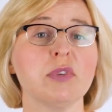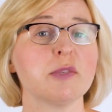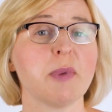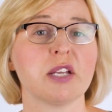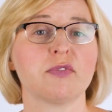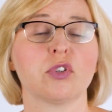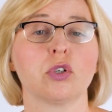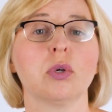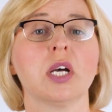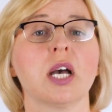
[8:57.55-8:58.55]

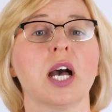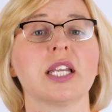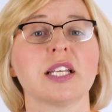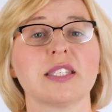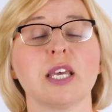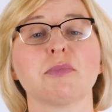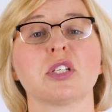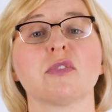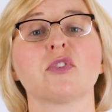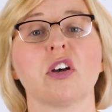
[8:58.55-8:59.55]
respectful and
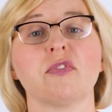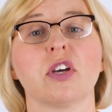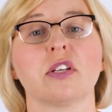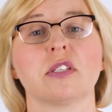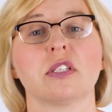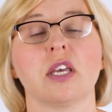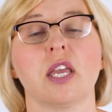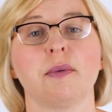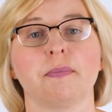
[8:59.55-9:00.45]
accepting of diversity.